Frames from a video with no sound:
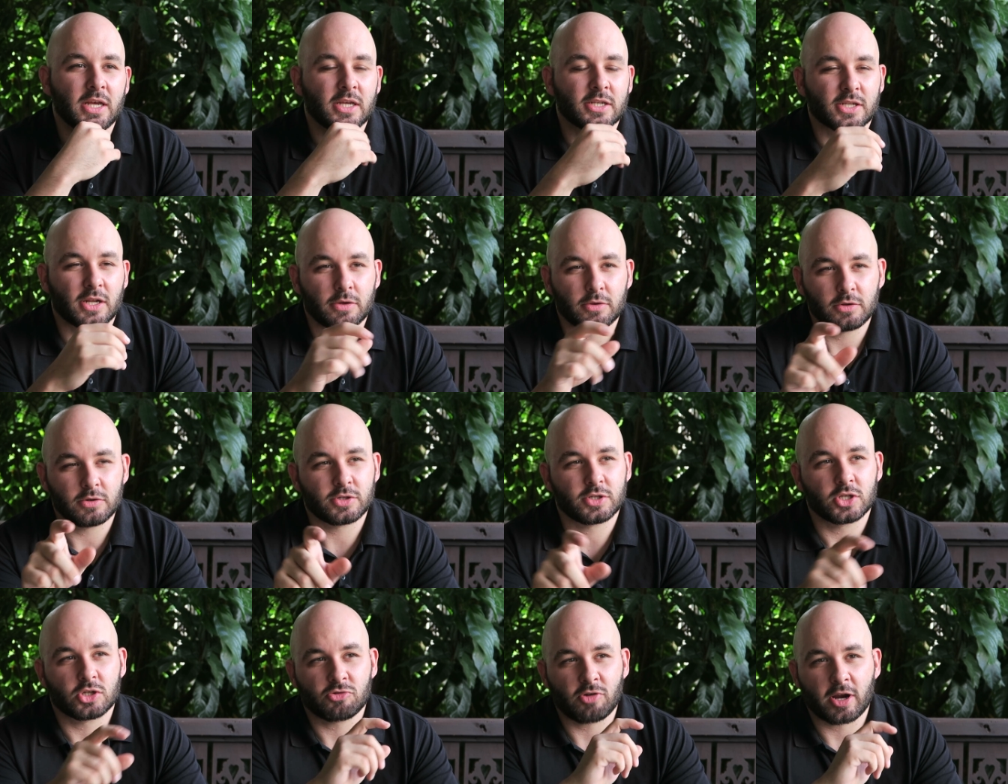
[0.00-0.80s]
So they'll
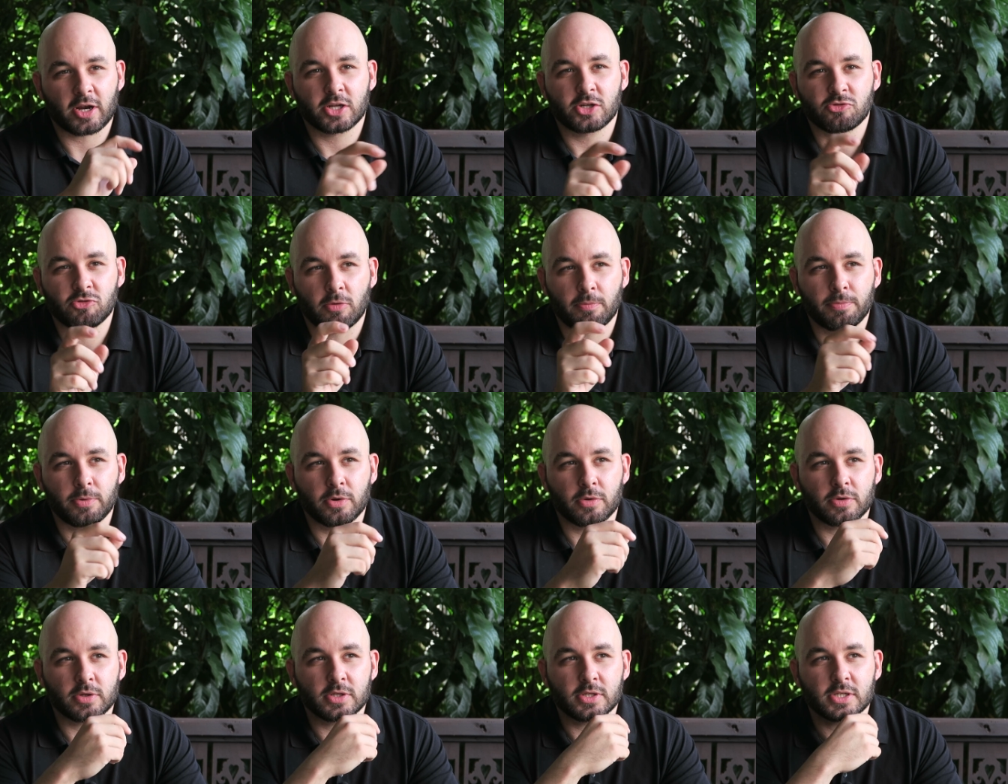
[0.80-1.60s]
use these drag and drop
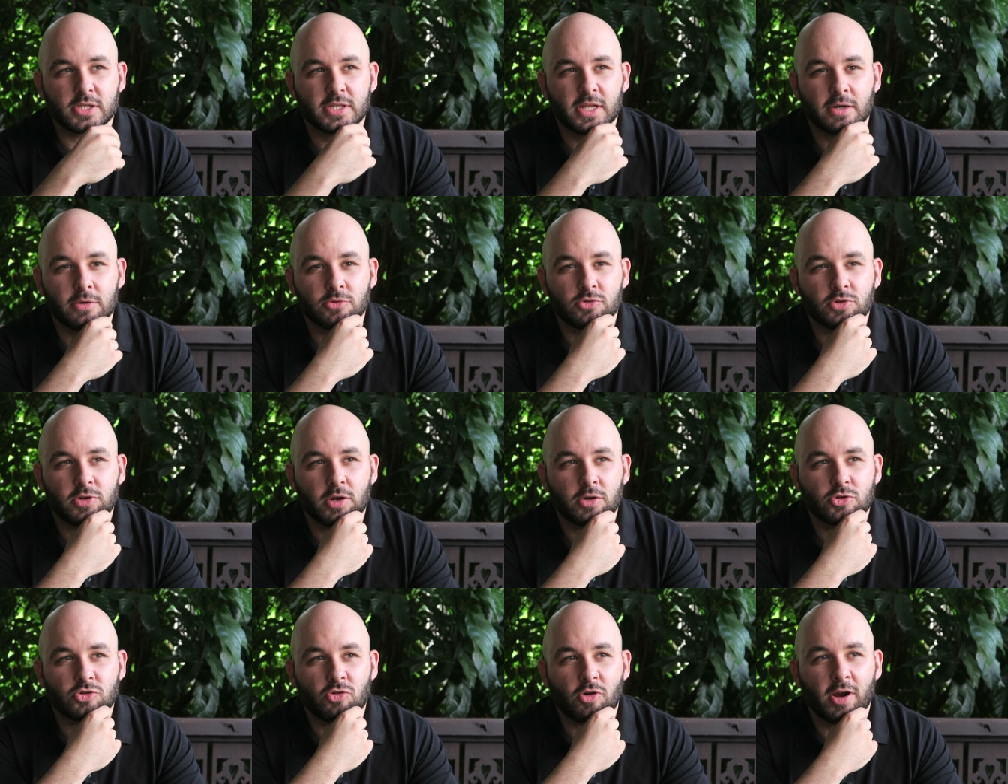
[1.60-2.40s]
builders. They'll
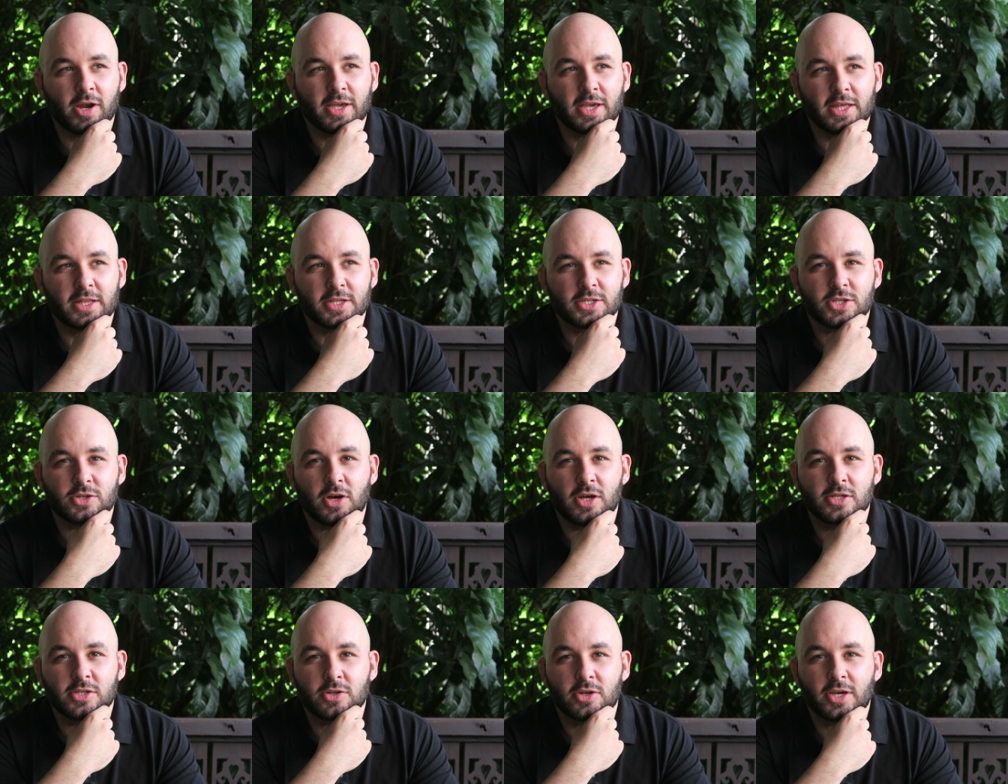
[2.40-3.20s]
they'll try and get the
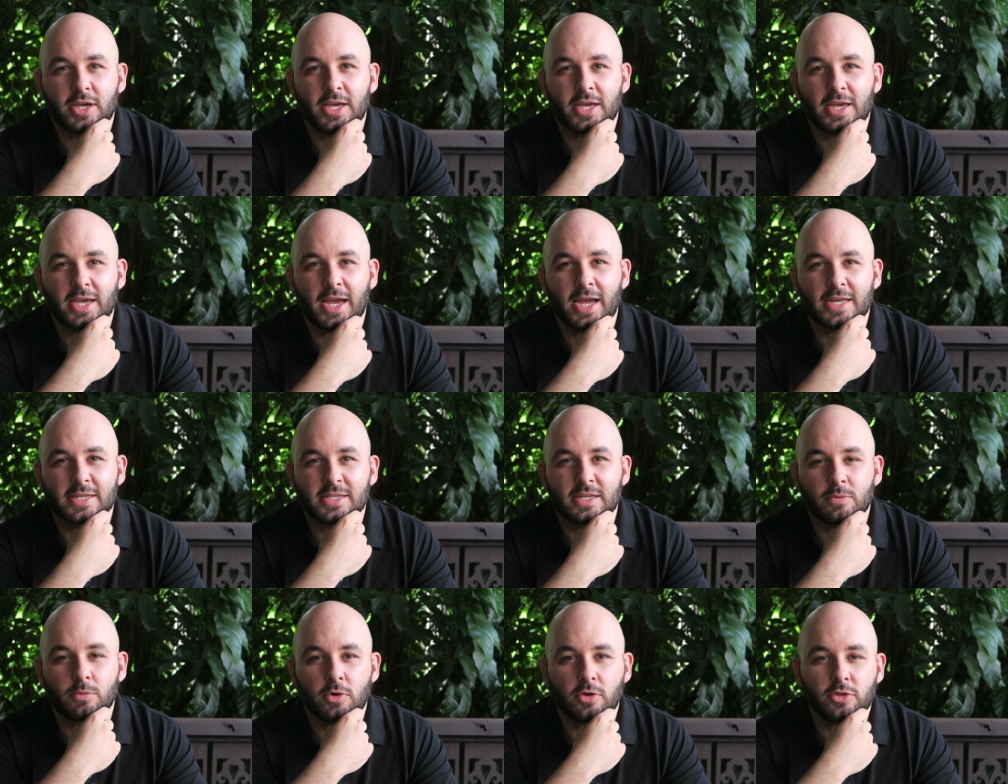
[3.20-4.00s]
sites looking as
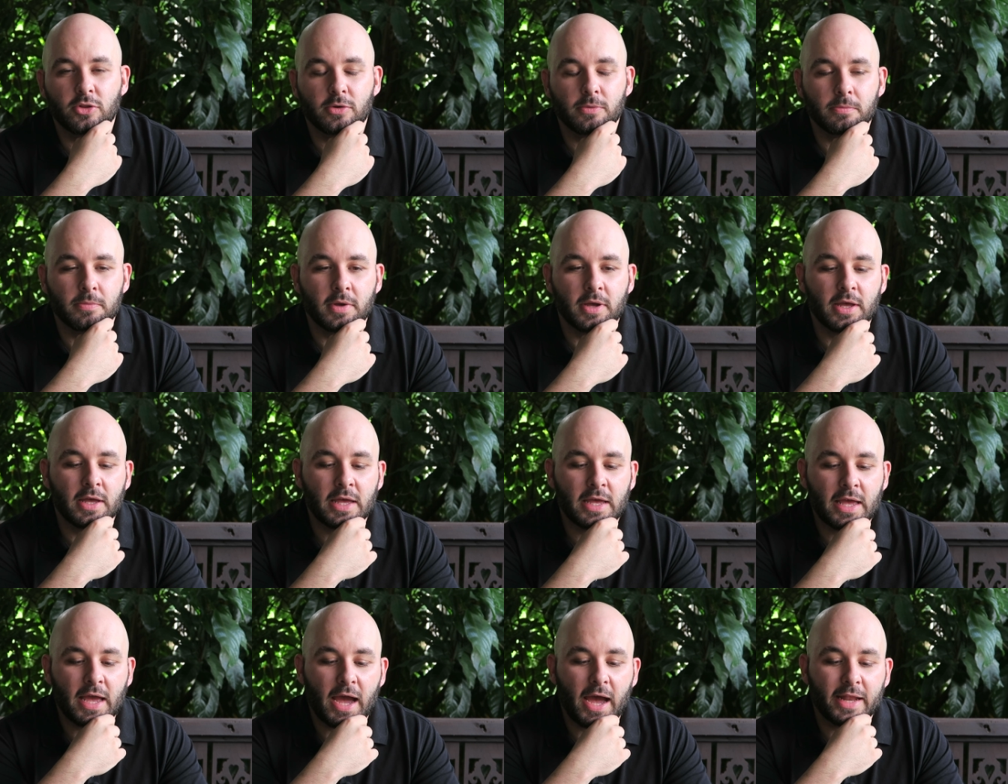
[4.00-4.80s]
they want them,
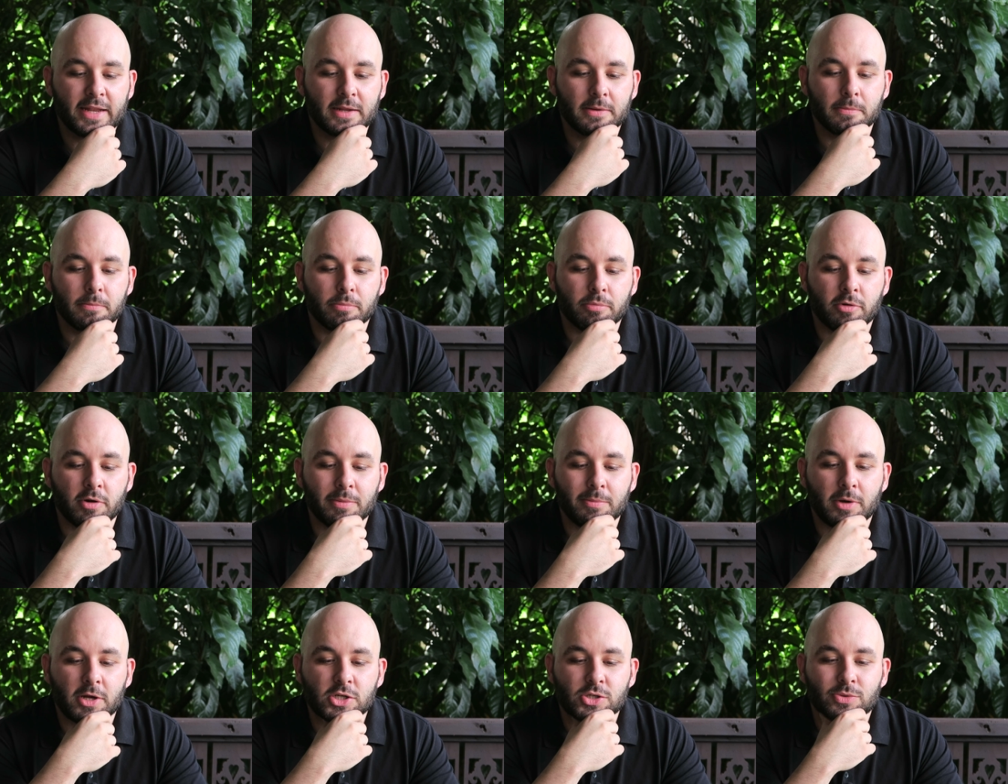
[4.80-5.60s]
and then pretty
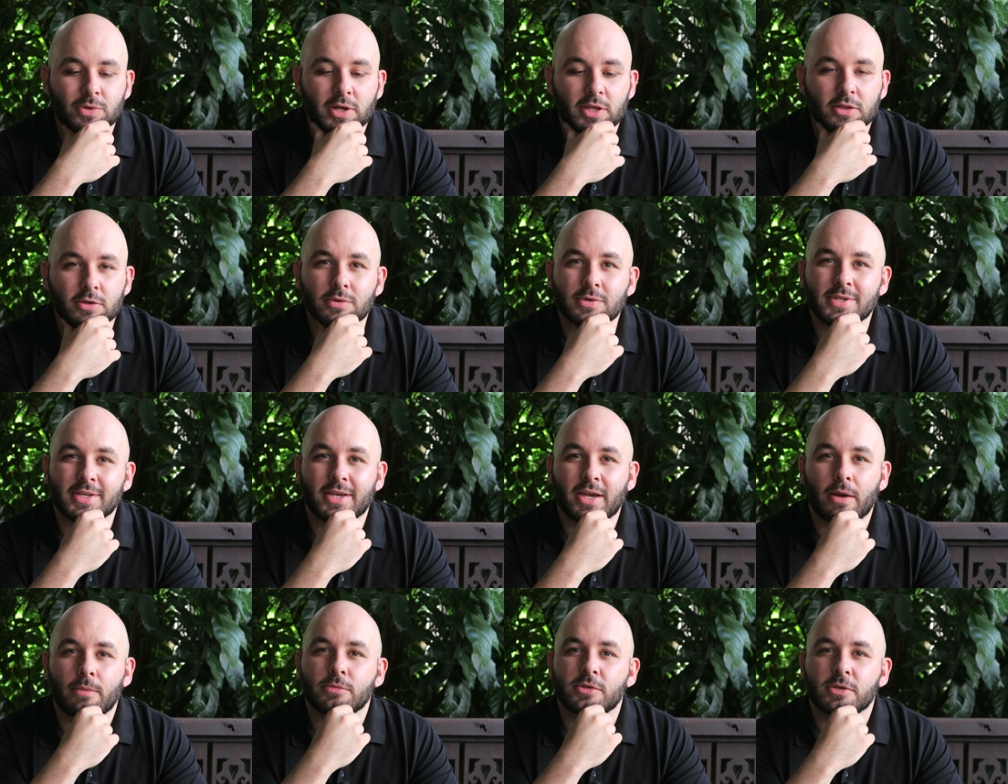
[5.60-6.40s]
much what they do is they
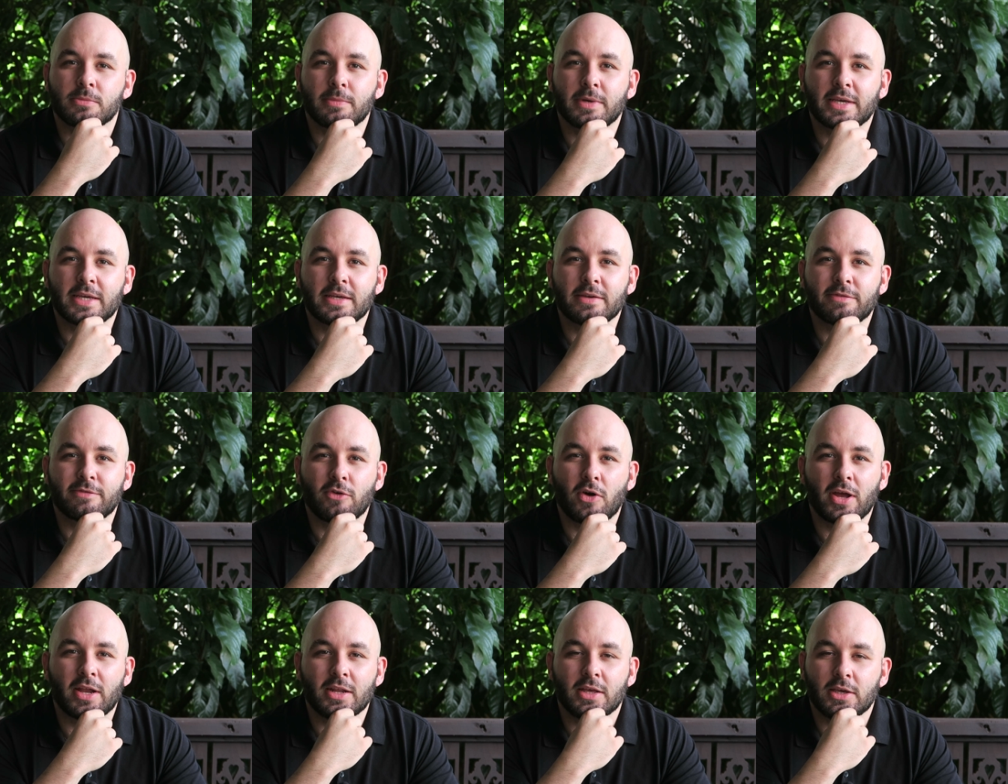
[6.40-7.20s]
come to me
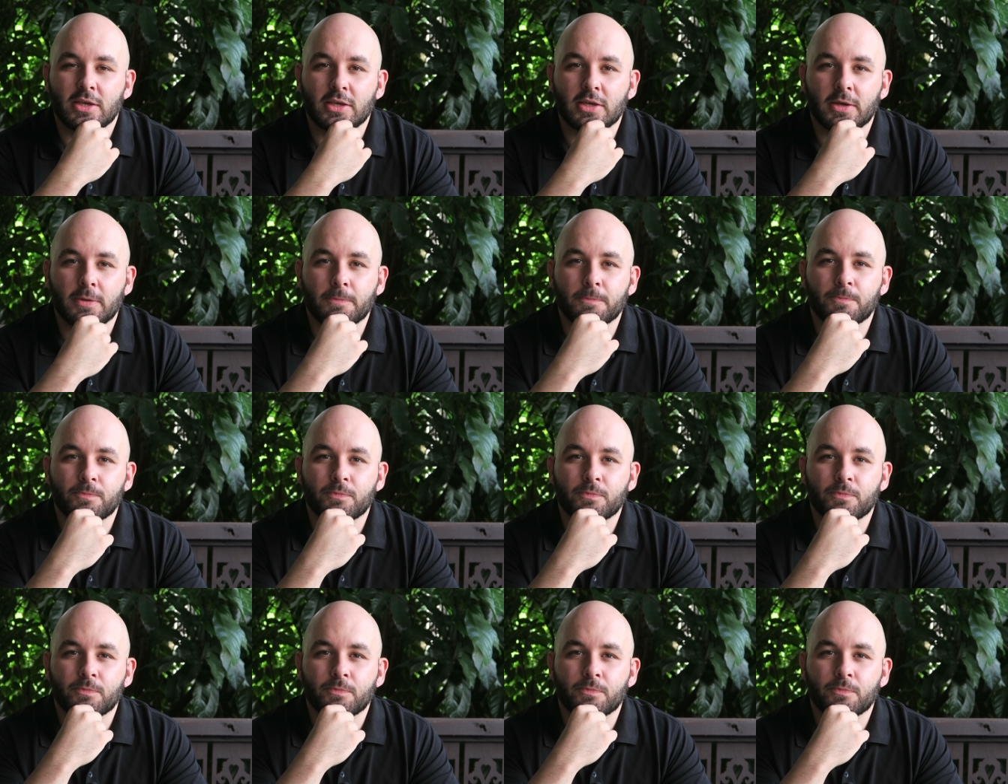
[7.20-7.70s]
for any